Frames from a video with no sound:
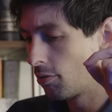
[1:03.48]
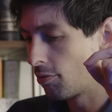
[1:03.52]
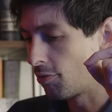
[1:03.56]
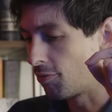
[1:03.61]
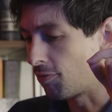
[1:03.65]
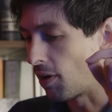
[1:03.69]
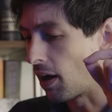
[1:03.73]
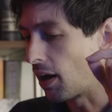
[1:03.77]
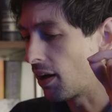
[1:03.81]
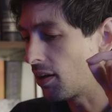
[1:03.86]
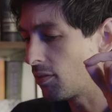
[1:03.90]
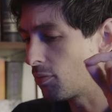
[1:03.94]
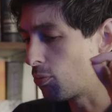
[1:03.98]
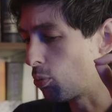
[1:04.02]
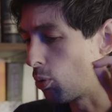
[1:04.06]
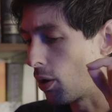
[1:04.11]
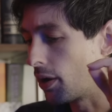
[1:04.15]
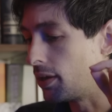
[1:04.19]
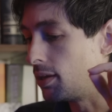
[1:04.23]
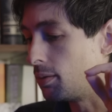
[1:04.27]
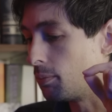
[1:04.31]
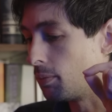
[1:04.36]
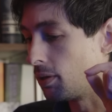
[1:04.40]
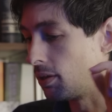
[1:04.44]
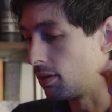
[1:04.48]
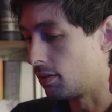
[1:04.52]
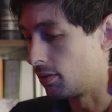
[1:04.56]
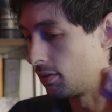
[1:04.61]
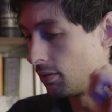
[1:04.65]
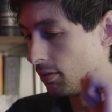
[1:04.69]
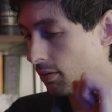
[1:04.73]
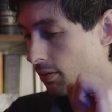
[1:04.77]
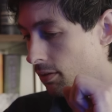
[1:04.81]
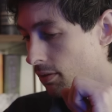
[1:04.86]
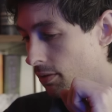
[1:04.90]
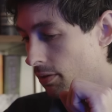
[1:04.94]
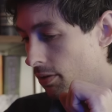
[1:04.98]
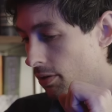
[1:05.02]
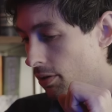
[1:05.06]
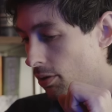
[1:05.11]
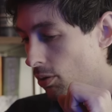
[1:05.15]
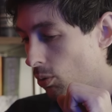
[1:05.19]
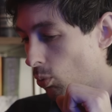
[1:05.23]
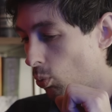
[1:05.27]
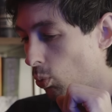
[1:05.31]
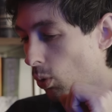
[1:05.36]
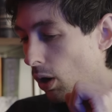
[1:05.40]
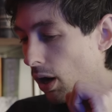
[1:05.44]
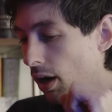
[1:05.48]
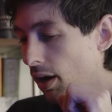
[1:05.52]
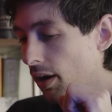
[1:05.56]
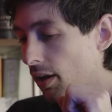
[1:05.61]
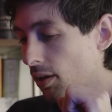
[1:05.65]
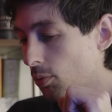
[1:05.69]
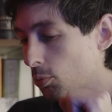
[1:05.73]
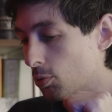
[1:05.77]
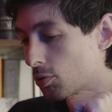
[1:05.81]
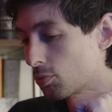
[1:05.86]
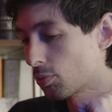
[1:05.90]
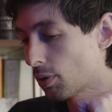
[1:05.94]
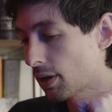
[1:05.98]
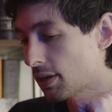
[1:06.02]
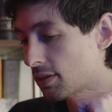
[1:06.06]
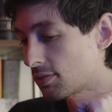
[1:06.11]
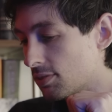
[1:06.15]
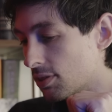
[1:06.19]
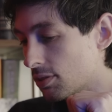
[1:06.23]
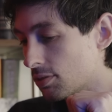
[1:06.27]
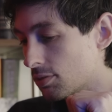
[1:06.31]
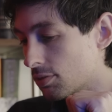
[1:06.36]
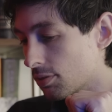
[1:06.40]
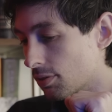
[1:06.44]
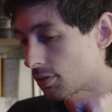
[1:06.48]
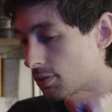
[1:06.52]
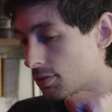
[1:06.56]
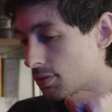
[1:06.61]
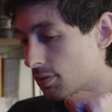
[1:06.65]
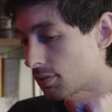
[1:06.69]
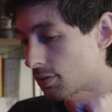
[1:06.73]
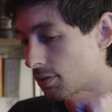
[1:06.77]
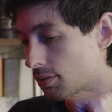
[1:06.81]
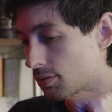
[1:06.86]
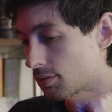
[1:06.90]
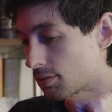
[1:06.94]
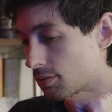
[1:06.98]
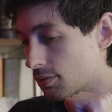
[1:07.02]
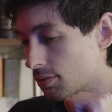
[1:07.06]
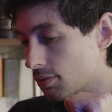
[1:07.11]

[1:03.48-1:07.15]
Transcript: Five white men. Why would race enter into this?